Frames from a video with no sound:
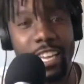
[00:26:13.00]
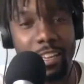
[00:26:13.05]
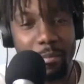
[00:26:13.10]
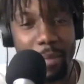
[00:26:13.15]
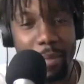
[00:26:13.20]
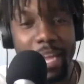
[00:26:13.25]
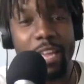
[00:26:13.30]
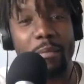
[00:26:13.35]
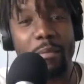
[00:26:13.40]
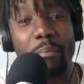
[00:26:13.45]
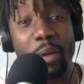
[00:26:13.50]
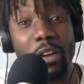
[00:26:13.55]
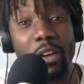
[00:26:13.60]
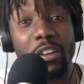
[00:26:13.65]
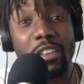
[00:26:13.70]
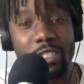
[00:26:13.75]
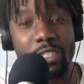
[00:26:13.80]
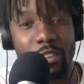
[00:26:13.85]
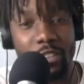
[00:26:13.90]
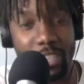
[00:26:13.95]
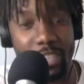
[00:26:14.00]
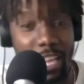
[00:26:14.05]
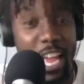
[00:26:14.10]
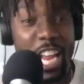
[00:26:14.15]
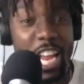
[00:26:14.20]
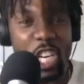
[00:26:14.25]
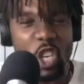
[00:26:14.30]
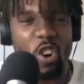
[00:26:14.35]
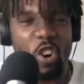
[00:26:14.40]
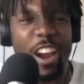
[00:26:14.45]
making billions of this,
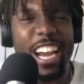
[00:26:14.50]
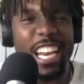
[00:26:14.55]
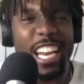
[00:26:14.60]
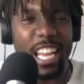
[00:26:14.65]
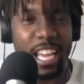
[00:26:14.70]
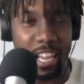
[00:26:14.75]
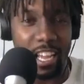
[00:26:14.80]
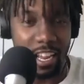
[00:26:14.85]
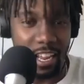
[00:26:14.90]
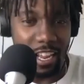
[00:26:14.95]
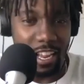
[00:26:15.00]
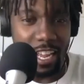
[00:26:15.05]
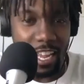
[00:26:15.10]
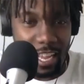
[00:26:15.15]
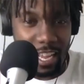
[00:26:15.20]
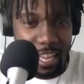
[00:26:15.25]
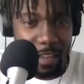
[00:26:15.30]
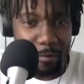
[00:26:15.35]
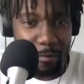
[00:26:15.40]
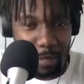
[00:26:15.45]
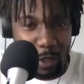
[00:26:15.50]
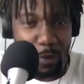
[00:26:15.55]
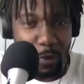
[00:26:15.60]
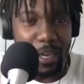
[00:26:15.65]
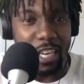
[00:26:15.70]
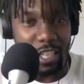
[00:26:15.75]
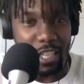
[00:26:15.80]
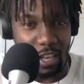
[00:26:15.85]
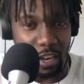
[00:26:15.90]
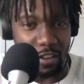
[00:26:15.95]
trading between
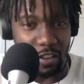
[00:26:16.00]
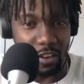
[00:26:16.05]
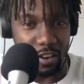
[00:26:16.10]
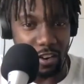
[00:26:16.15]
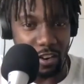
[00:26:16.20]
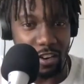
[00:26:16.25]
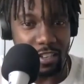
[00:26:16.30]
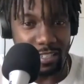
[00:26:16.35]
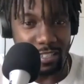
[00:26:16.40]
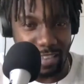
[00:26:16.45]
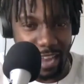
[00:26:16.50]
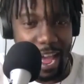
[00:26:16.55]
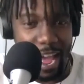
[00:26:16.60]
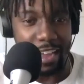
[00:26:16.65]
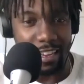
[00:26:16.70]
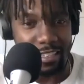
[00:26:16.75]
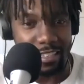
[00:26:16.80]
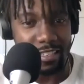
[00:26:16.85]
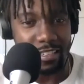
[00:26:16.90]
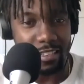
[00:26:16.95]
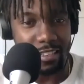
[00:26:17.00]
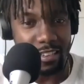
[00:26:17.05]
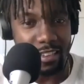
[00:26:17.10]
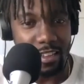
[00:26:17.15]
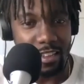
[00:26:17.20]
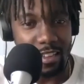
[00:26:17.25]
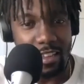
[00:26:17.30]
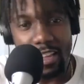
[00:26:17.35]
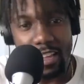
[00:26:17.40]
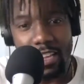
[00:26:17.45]
each other, stocks.
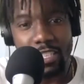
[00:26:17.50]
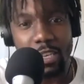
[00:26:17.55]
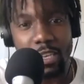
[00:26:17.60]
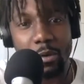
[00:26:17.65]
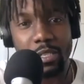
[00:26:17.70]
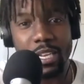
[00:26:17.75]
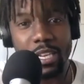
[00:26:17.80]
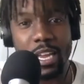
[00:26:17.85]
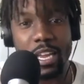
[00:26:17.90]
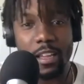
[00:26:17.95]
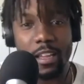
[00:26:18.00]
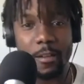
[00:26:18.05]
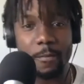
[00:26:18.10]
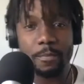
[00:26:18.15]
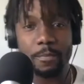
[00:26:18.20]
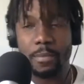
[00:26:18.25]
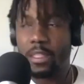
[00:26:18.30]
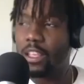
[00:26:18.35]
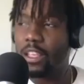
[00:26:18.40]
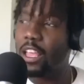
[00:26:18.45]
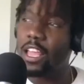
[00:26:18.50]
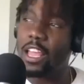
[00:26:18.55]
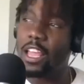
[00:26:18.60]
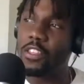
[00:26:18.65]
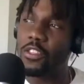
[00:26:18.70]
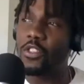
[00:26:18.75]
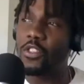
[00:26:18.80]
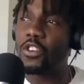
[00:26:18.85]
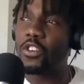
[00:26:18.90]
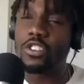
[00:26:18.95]
So it's like
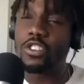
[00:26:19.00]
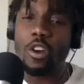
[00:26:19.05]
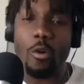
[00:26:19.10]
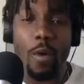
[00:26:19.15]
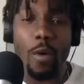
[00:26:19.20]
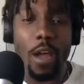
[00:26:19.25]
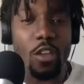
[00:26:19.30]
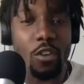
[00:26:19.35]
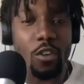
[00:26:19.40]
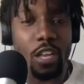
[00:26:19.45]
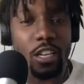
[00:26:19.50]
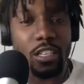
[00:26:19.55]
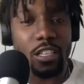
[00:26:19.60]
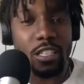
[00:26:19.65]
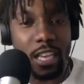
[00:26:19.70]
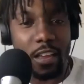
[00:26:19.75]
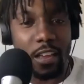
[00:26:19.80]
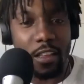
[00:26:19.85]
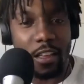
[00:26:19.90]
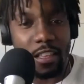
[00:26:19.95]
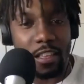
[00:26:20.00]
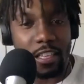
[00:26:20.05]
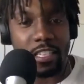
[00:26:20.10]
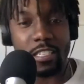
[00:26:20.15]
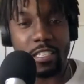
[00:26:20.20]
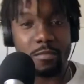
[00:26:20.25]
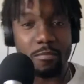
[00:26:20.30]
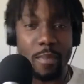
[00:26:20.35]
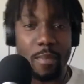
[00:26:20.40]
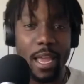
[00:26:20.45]
there's no way you can say that this is
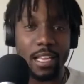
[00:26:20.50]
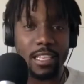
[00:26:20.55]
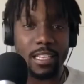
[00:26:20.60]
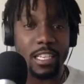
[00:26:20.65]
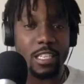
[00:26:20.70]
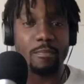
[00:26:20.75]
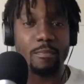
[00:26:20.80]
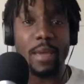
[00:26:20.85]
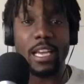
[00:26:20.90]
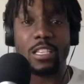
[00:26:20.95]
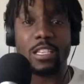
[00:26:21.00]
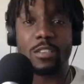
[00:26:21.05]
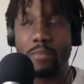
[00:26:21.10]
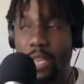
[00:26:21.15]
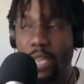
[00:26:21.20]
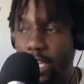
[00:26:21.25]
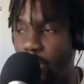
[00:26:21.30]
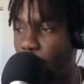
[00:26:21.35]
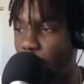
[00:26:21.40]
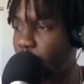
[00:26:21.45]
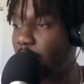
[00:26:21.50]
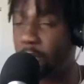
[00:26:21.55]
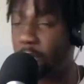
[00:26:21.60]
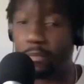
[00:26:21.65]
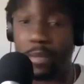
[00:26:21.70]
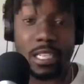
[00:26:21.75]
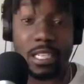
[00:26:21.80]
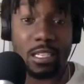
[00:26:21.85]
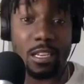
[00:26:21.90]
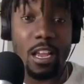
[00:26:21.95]
make this makes me or it
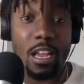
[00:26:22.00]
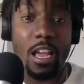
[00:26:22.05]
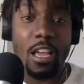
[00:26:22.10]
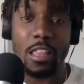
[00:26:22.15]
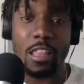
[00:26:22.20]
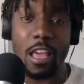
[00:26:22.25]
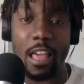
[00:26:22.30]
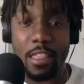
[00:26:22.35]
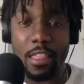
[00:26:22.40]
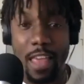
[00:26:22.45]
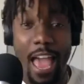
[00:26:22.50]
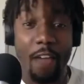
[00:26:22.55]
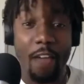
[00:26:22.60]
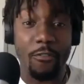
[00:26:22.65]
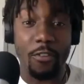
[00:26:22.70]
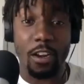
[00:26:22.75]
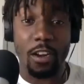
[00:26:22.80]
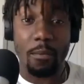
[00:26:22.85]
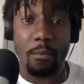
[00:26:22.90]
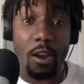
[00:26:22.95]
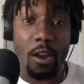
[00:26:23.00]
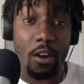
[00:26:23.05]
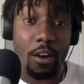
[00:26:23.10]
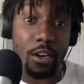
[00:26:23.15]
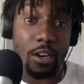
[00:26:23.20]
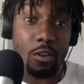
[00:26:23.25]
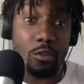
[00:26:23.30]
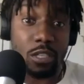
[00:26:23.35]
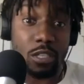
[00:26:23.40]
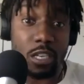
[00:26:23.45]
makes the African American
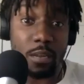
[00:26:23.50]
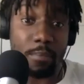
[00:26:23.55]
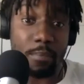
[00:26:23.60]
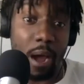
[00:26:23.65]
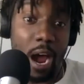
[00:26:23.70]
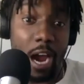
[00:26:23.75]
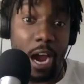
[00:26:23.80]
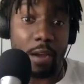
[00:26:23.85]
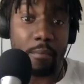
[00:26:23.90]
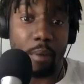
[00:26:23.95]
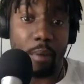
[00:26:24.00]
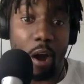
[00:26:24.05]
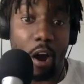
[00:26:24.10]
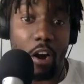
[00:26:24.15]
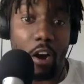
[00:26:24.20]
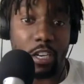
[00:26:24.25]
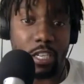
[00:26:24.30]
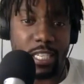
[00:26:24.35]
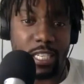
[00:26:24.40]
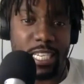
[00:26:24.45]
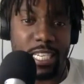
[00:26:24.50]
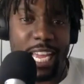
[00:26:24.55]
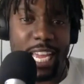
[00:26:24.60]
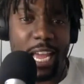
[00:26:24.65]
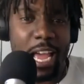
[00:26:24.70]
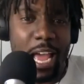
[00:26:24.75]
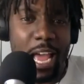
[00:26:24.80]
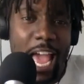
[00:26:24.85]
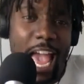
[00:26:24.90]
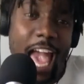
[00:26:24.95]
who's behind bars because he
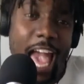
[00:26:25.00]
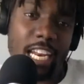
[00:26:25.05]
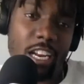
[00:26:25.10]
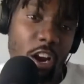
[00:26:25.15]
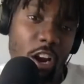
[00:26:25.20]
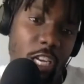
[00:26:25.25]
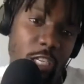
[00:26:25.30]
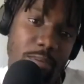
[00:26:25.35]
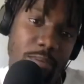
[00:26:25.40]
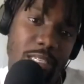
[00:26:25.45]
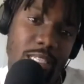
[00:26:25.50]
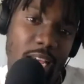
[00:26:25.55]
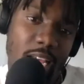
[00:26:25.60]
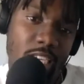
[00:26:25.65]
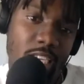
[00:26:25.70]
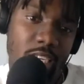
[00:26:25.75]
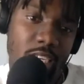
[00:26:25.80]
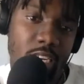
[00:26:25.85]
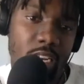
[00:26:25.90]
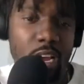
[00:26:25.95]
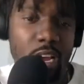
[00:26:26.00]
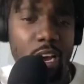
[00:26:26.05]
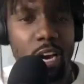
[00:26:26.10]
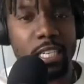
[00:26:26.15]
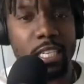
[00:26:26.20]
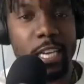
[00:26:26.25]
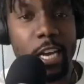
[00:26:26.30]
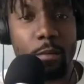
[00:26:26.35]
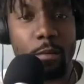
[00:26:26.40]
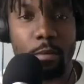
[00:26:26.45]
had it on his possession a
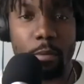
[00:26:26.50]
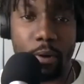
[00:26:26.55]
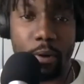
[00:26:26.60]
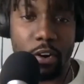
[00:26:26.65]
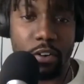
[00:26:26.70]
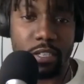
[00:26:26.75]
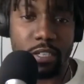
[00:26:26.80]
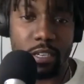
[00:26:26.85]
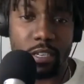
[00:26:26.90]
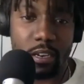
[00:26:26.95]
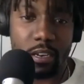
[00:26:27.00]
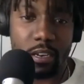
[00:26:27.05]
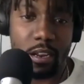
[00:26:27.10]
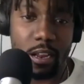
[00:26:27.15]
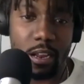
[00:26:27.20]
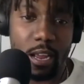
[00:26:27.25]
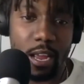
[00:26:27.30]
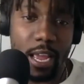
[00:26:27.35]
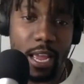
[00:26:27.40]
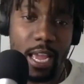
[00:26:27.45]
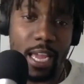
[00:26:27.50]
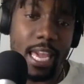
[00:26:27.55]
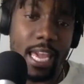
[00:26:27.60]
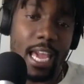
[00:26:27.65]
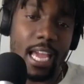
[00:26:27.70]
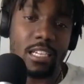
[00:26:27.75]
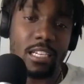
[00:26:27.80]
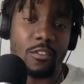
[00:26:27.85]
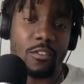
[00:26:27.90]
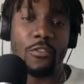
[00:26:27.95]
terrible person. It yeah. can't
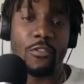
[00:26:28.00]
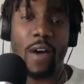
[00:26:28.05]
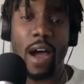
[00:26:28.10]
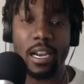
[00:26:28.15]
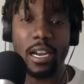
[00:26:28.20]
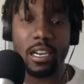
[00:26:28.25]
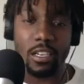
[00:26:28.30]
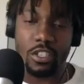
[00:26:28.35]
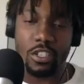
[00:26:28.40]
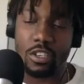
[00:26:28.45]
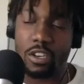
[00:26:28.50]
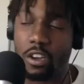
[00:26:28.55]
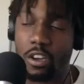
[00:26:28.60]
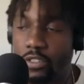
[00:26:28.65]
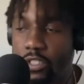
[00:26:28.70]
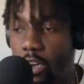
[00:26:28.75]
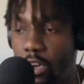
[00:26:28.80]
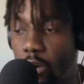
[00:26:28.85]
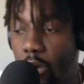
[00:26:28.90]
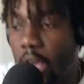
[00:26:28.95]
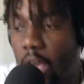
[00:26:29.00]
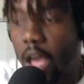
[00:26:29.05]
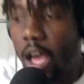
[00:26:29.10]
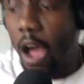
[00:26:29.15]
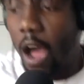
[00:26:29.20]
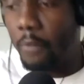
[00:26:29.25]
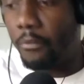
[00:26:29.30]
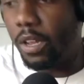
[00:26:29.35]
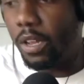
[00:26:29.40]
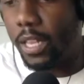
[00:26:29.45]
define us, you know. So I'm
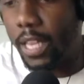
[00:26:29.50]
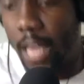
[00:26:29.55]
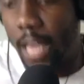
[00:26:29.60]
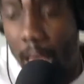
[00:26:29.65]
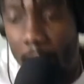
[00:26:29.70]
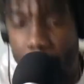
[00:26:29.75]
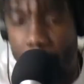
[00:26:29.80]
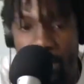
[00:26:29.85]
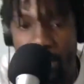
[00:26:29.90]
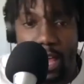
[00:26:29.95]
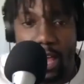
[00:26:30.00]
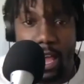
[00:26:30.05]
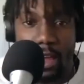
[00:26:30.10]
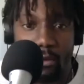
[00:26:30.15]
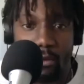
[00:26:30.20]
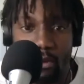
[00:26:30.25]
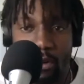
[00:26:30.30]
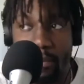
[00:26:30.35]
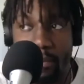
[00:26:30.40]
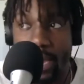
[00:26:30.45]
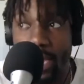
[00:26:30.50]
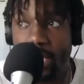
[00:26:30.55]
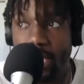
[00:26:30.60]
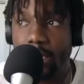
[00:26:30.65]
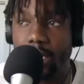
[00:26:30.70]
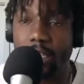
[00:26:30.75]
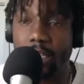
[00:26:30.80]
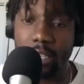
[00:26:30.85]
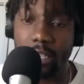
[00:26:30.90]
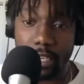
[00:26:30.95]
really happy that we're making it
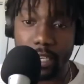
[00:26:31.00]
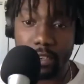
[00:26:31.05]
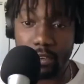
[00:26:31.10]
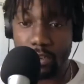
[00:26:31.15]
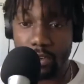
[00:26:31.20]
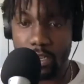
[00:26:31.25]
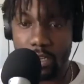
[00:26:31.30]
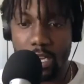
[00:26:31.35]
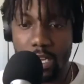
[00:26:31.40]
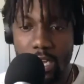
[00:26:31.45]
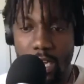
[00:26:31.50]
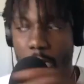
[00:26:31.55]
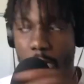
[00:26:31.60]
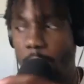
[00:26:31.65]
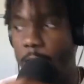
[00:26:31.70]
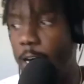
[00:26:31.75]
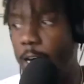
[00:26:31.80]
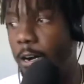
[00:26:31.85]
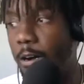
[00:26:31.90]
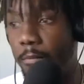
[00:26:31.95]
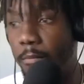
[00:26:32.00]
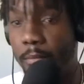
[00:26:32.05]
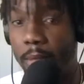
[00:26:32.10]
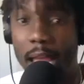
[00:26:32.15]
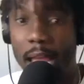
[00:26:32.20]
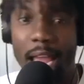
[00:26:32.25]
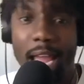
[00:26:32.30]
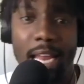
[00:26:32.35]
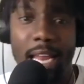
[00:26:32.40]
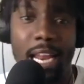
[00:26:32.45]
legal. Um,
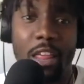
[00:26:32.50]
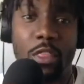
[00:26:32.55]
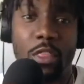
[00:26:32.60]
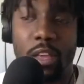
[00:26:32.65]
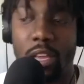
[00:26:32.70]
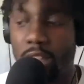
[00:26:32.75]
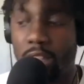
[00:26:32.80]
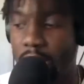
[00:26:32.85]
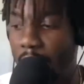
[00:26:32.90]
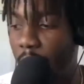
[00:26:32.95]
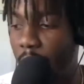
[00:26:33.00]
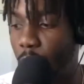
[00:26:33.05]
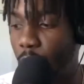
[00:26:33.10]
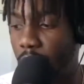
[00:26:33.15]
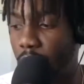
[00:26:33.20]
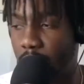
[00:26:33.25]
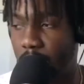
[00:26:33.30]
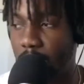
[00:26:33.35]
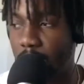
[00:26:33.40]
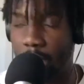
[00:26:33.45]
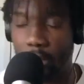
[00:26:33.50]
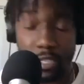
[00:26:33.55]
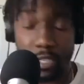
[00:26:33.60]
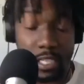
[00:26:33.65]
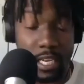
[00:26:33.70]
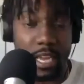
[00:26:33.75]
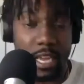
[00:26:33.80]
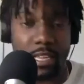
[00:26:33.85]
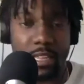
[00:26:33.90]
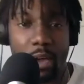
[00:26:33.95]
and I think that what they were
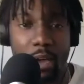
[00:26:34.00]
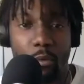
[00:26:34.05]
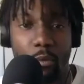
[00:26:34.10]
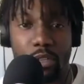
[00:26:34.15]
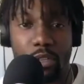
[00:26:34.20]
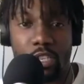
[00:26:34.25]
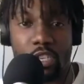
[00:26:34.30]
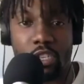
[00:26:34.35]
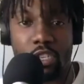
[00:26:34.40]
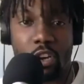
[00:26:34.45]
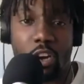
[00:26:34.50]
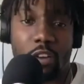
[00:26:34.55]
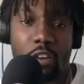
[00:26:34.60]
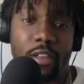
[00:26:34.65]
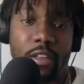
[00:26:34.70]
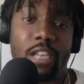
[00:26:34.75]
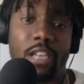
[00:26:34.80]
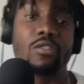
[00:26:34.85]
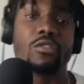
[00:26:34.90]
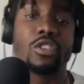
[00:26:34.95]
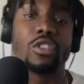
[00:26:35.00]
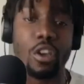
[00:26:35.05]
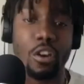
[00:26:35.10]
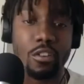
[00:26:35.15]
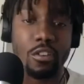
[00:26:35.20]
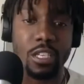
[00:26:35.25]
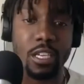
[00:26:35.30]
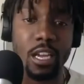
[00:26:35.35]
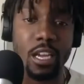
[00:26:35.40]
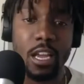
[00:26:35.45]
saying that with the start of like New
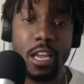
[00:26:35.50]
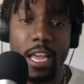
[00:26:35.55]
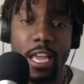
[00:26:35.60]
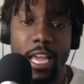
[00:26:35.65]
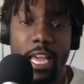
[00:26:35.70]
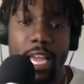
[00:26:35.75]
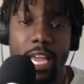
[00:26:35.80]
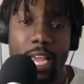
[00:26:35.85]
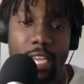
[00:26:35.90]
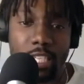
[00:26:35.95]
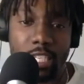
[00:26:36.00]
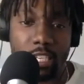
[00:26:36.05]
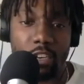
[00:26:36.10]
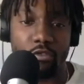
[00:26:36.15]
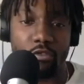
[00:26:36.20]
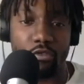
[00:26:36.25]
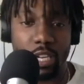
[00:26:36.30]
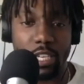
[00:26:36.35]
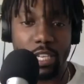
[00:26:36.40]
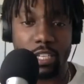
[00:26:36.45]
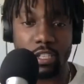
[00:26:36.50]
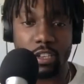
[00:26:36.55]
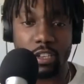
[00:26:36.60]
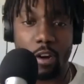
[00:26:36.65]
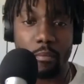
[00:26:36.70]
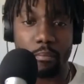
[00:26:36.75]
Jersey, it's going to really start